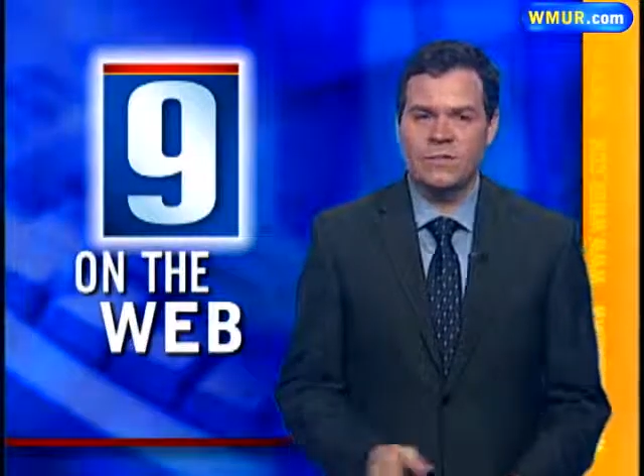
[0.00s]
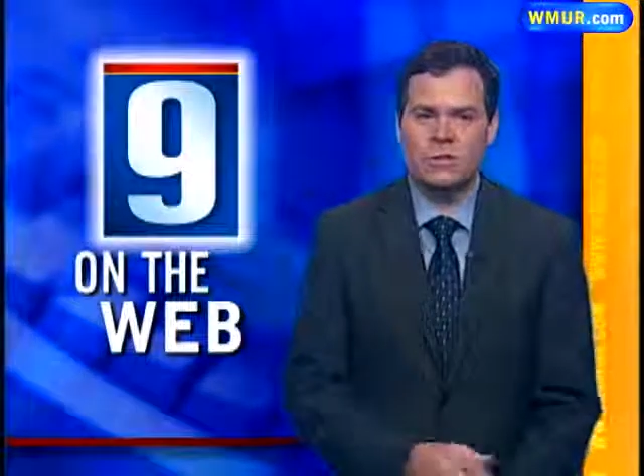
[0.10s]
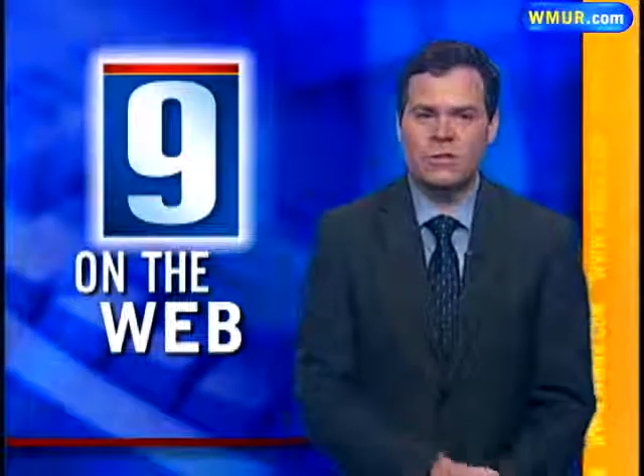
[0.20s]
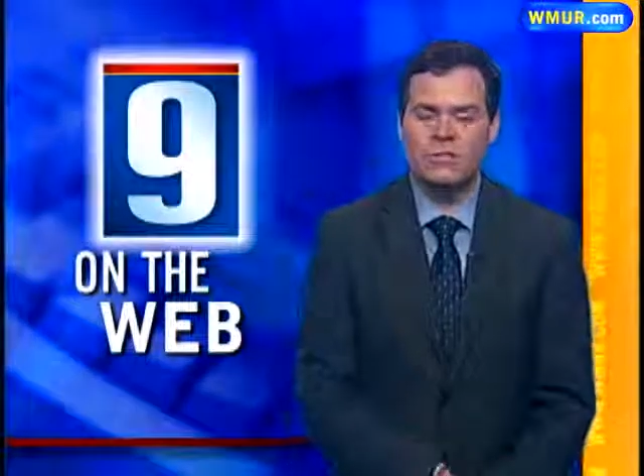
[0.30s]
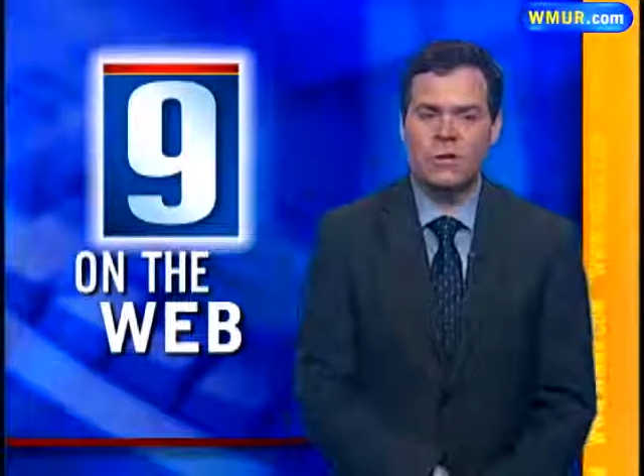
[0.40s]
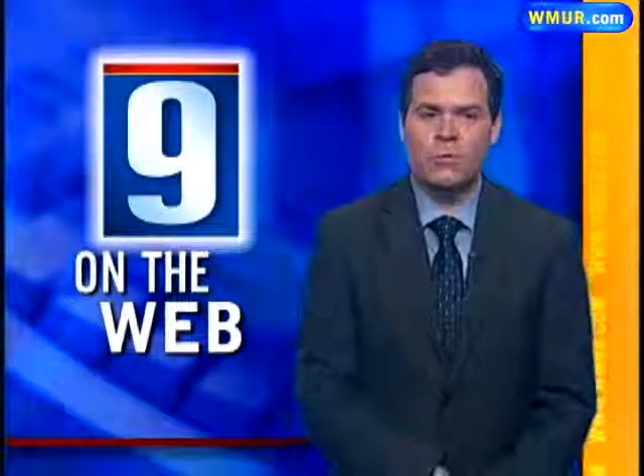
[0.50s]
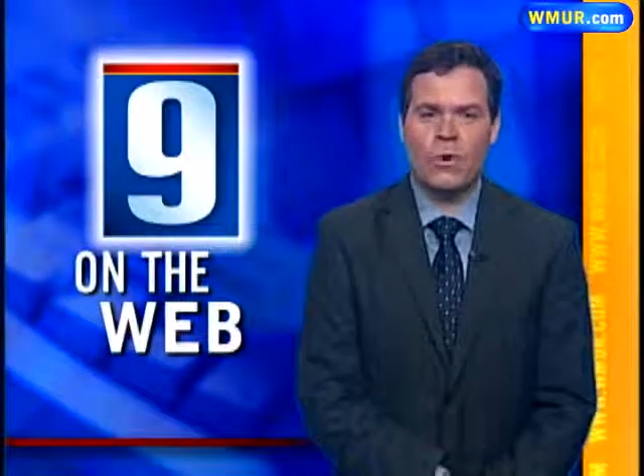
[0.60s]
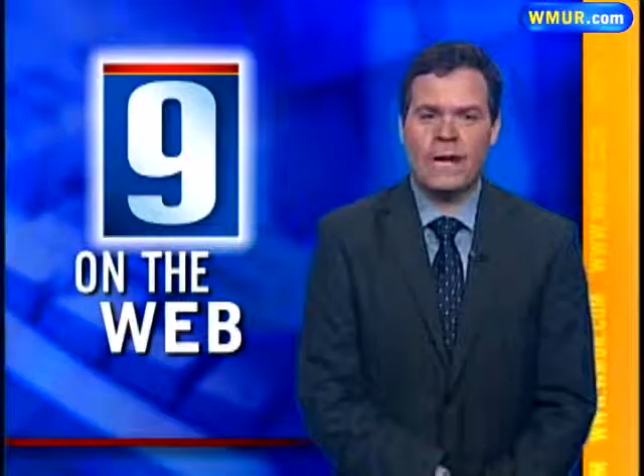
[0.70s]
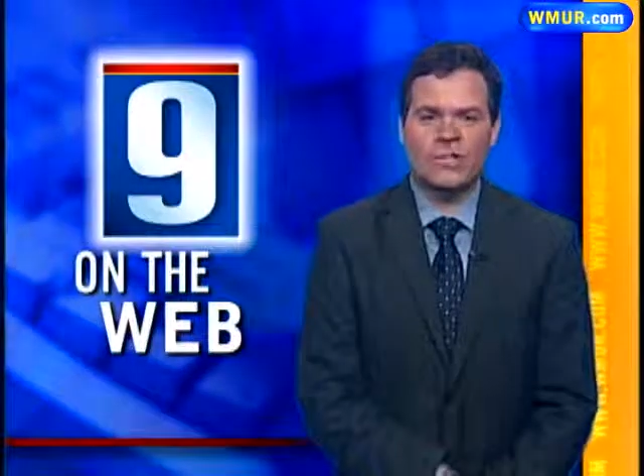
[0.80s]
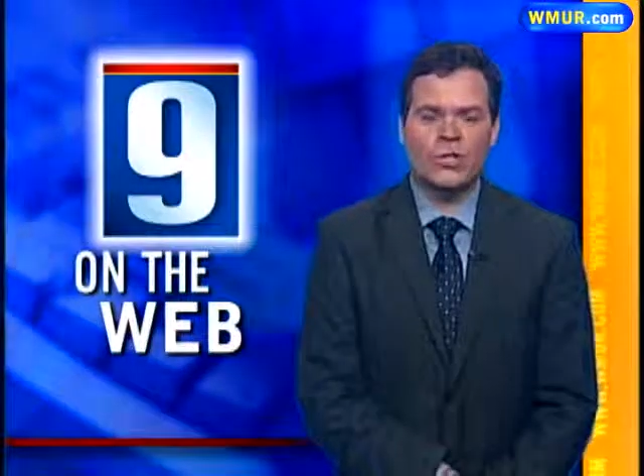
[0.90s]
looking for a
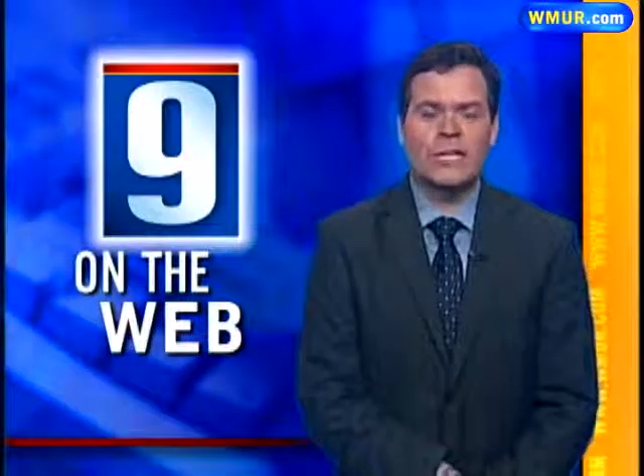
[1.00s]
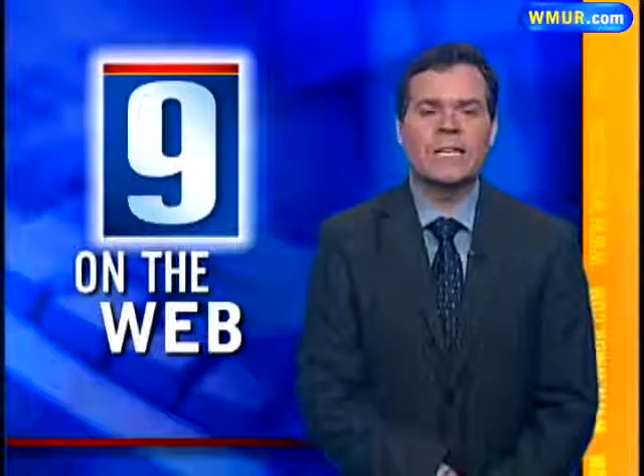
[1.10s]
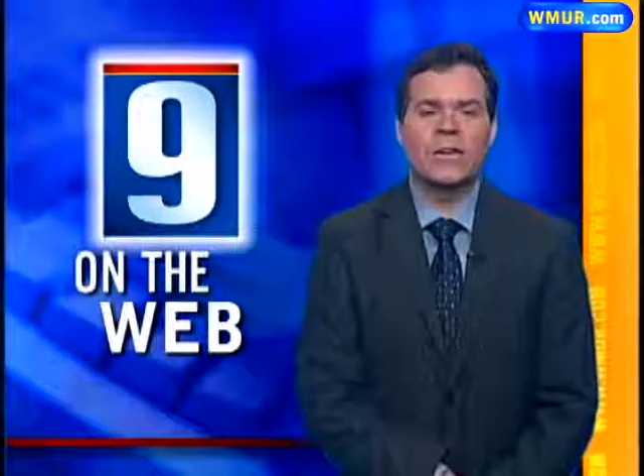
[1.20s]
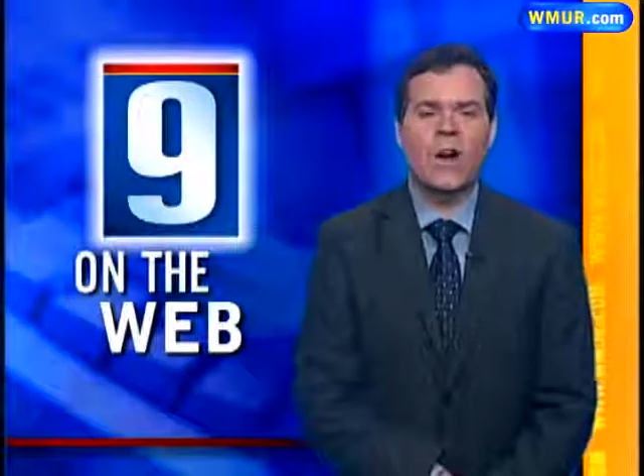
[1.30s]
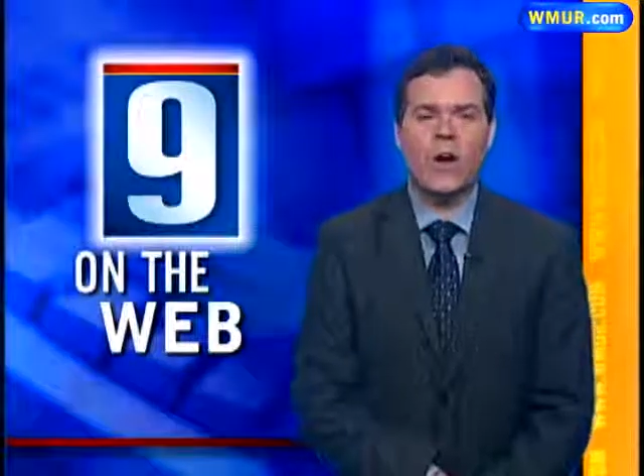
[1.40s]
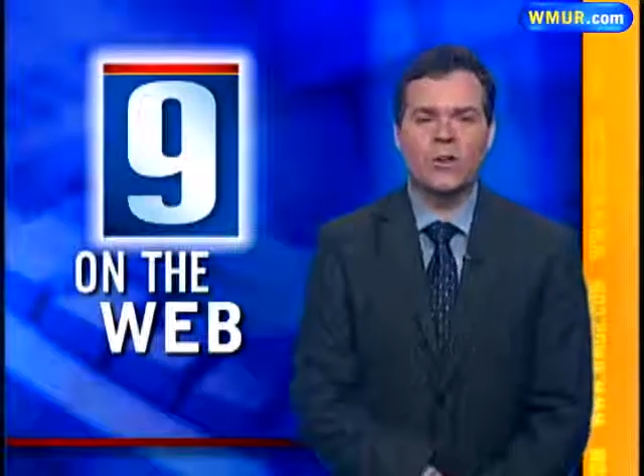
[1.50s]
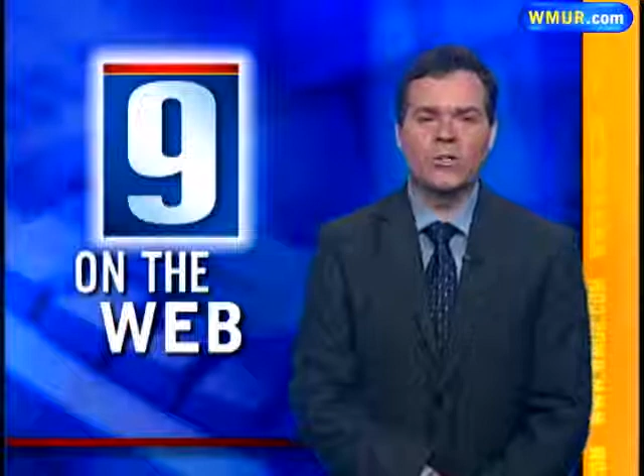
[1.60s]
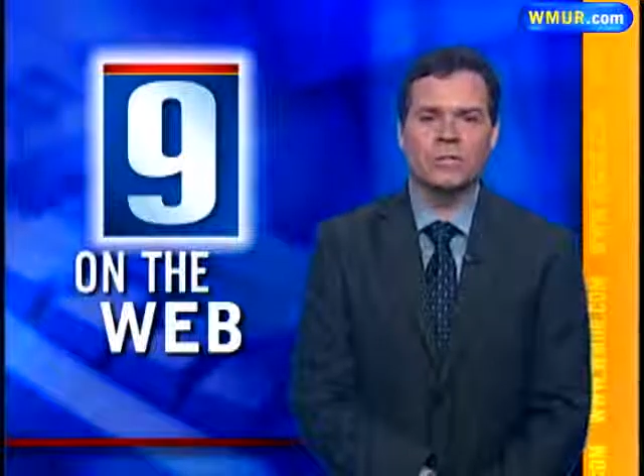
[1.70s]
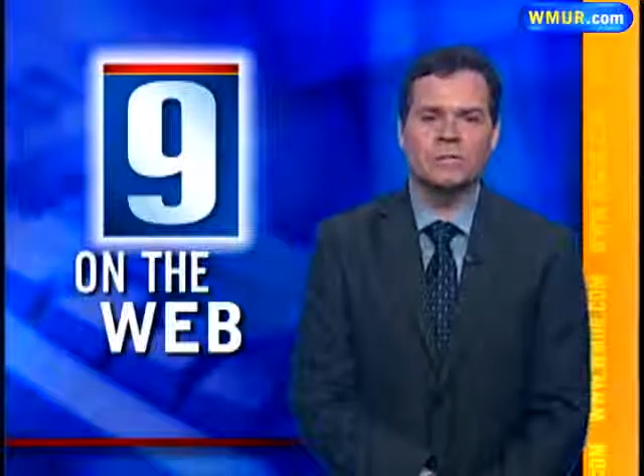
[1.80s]
prankster in Concord.